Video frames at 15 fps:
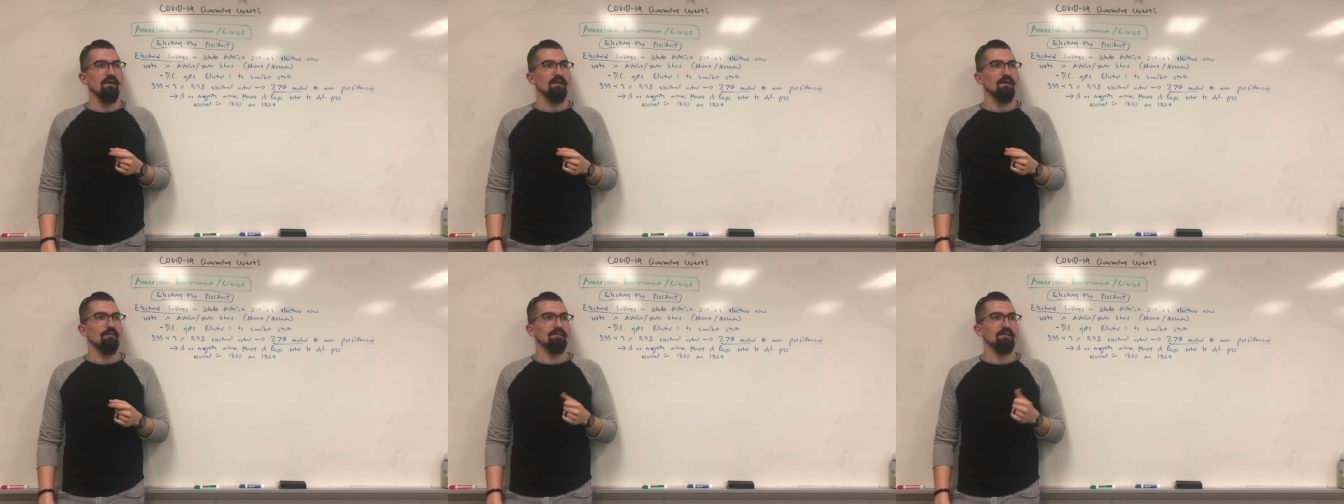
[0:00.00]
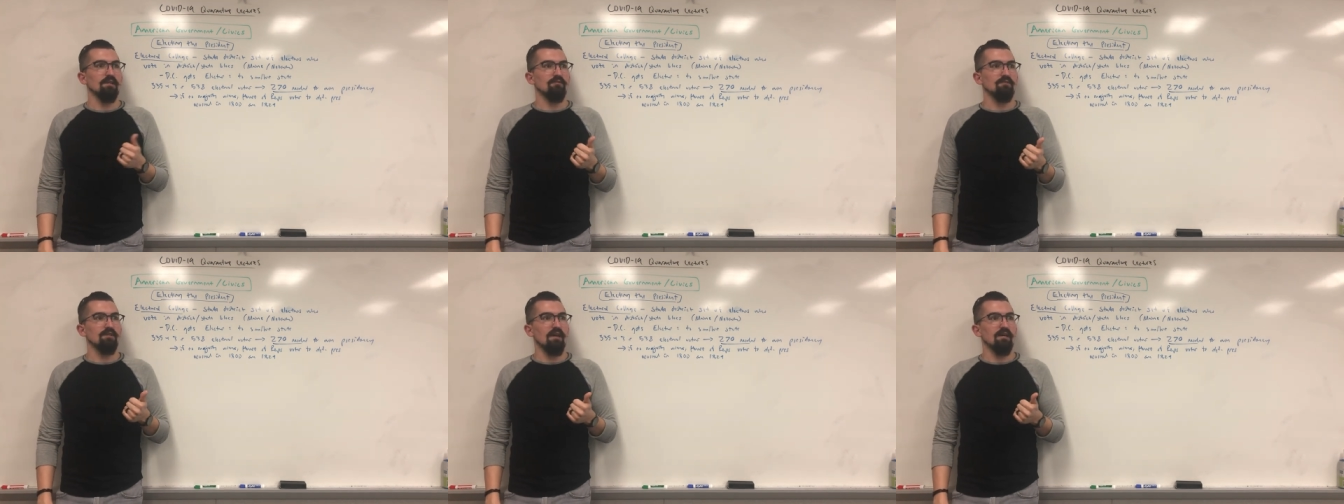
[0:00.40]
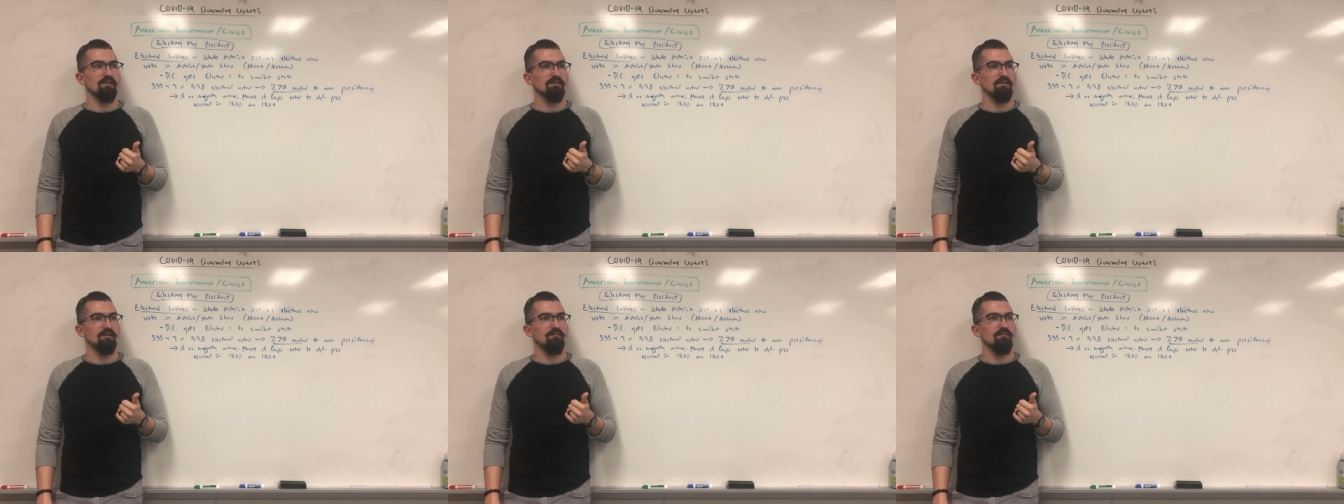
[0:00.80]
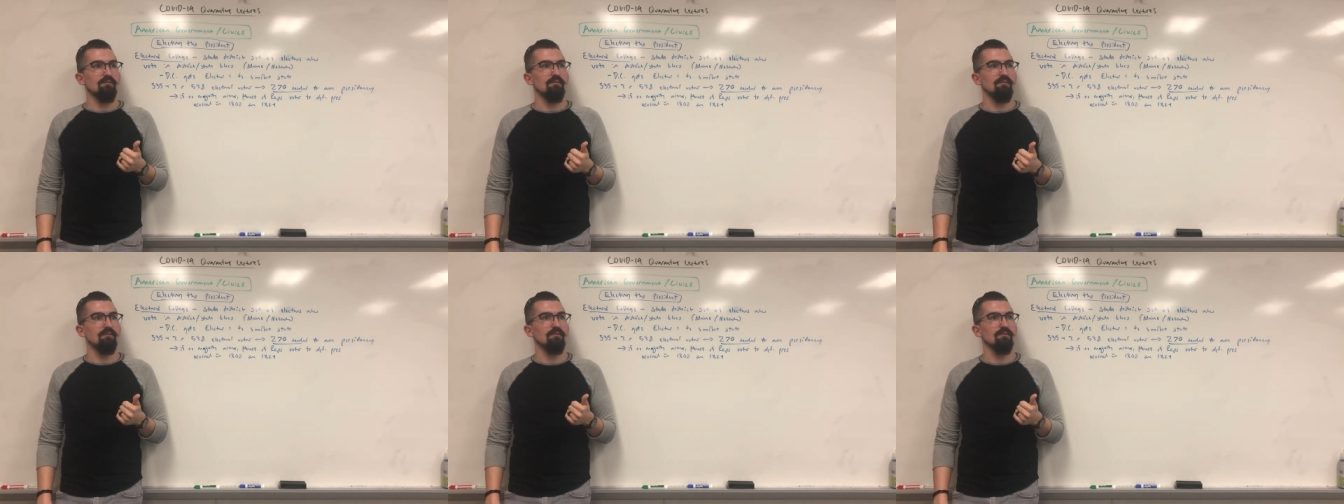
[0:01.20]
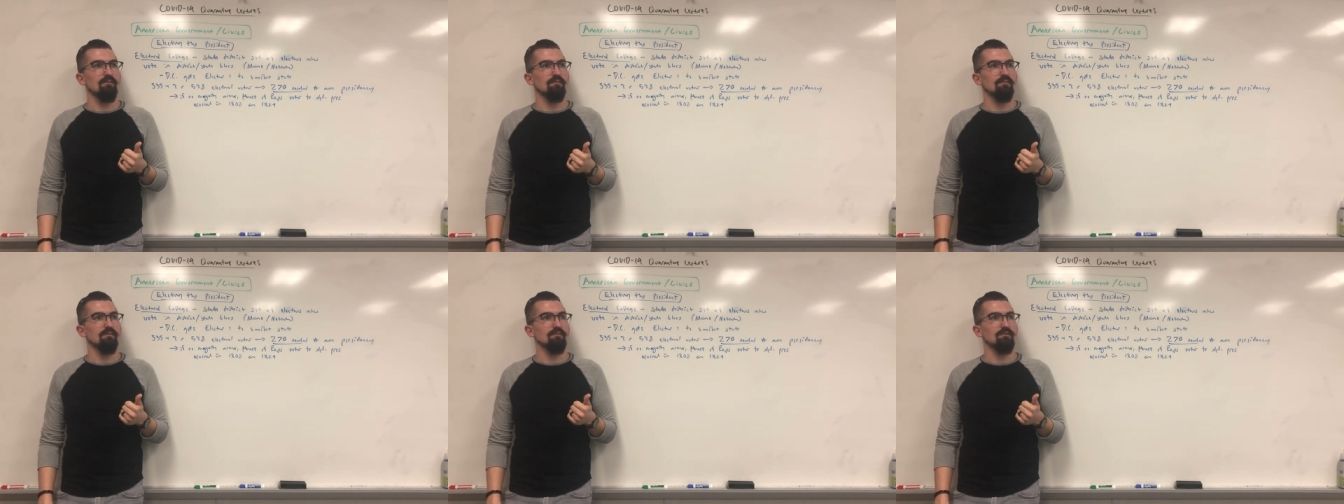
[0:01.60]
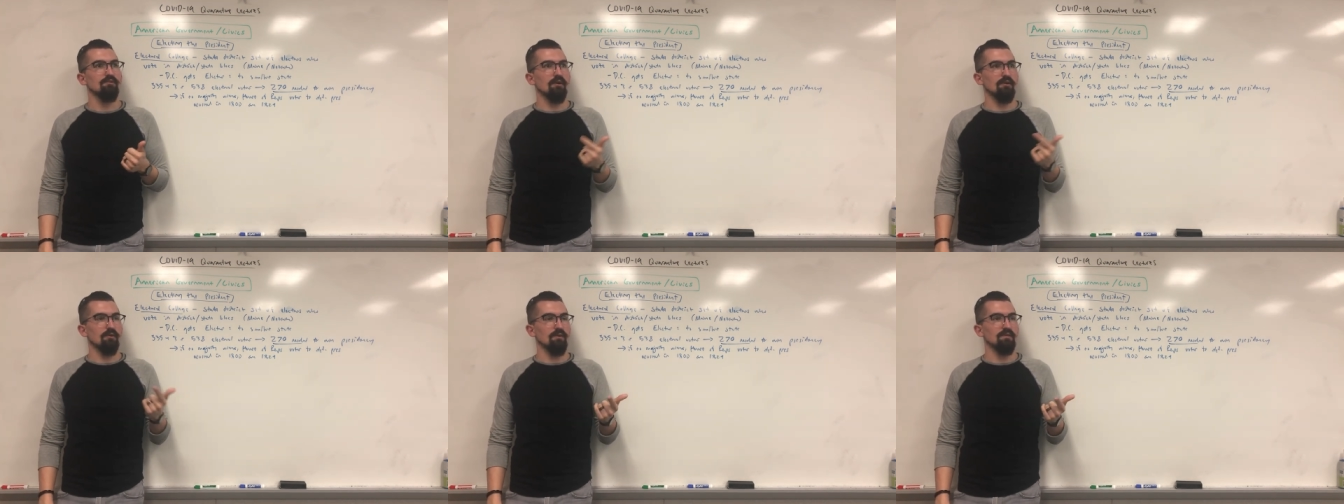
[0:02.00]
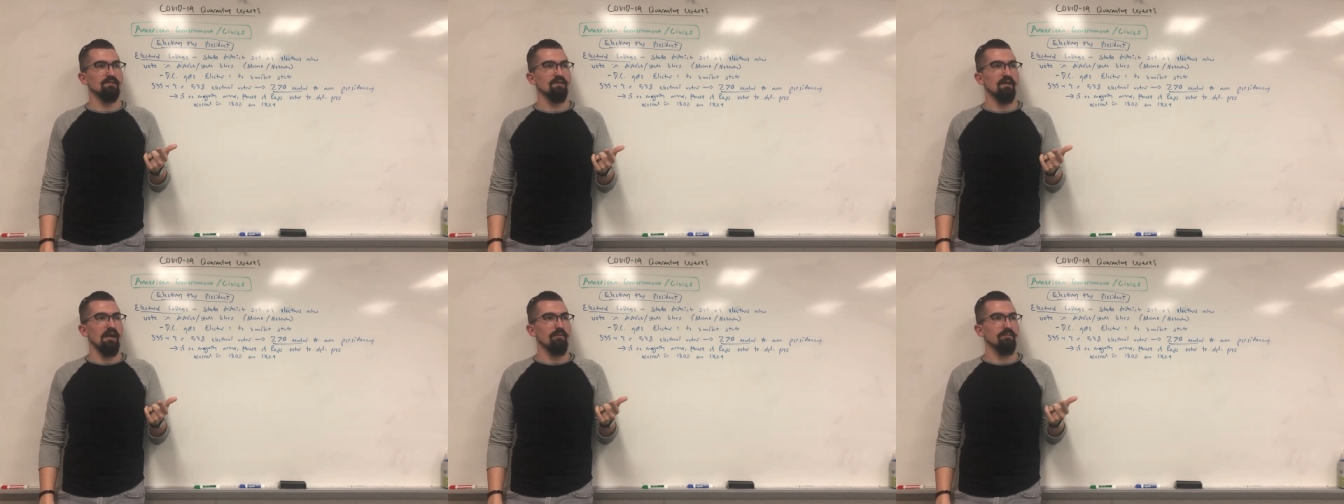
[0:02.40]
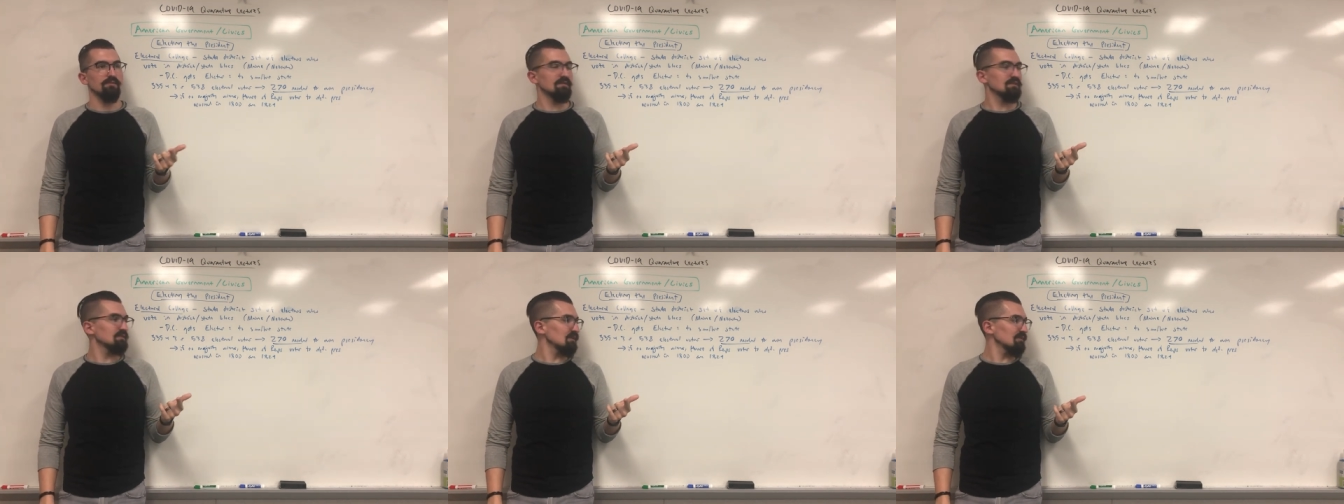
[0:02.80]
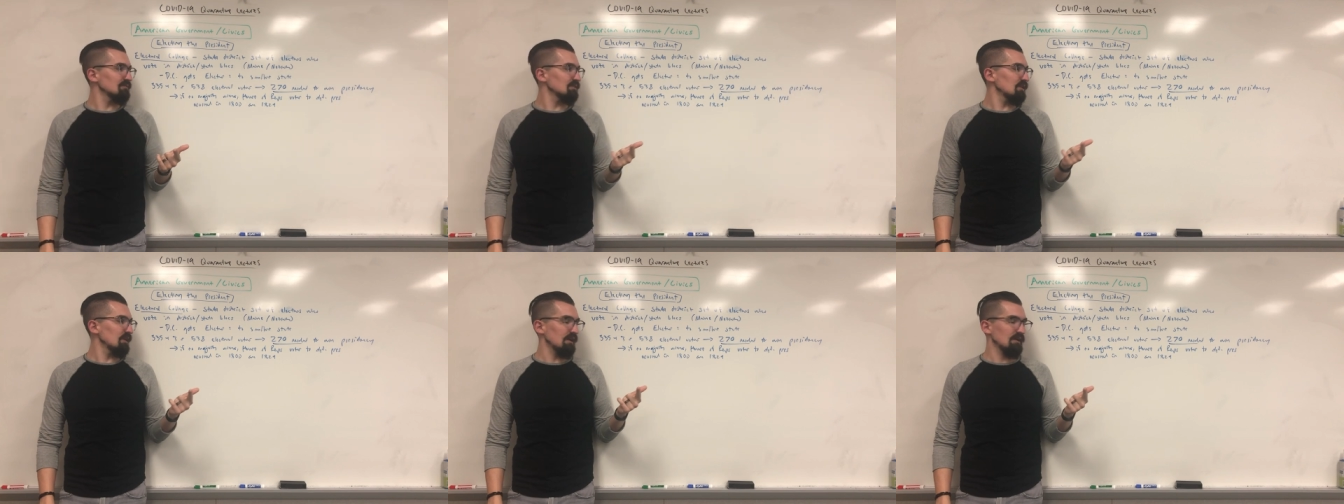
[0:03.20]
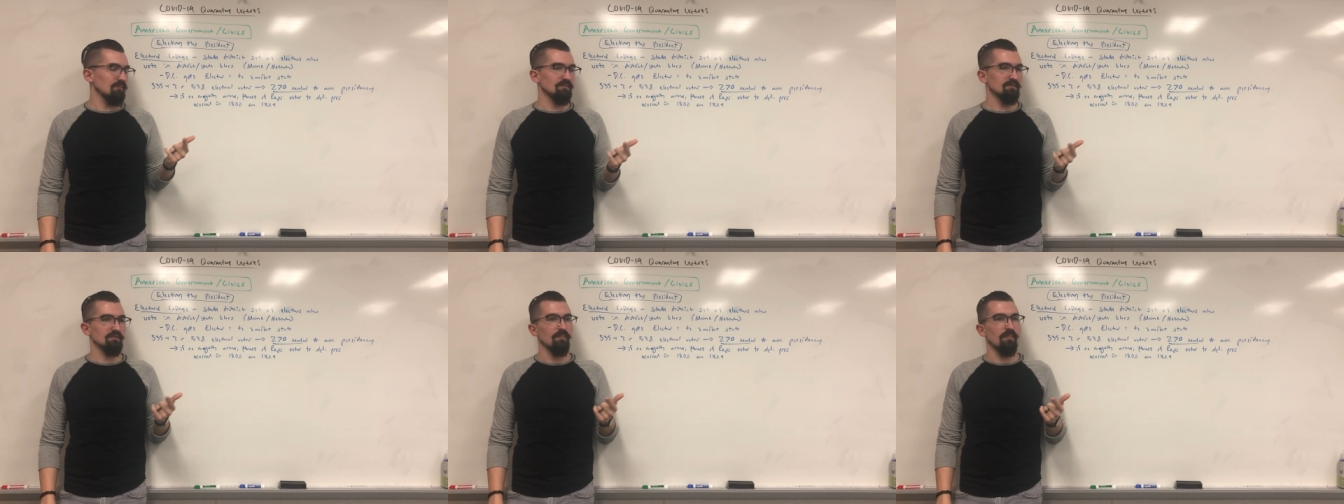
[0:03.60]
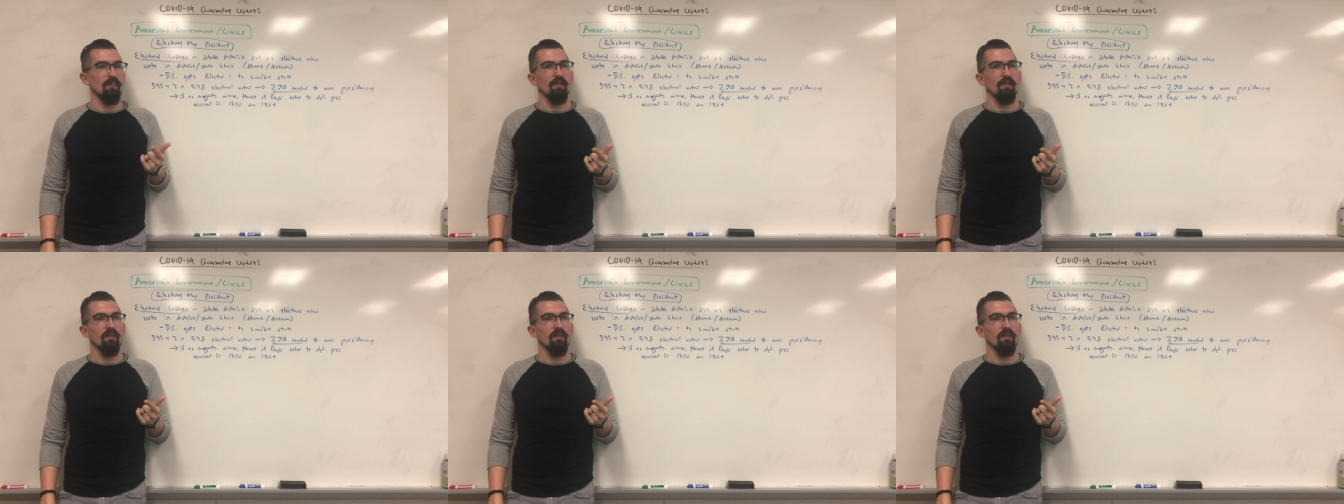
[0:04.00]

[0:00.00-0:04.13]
It was Andrew Jackson, John Quincy Adams, the son of John Adams,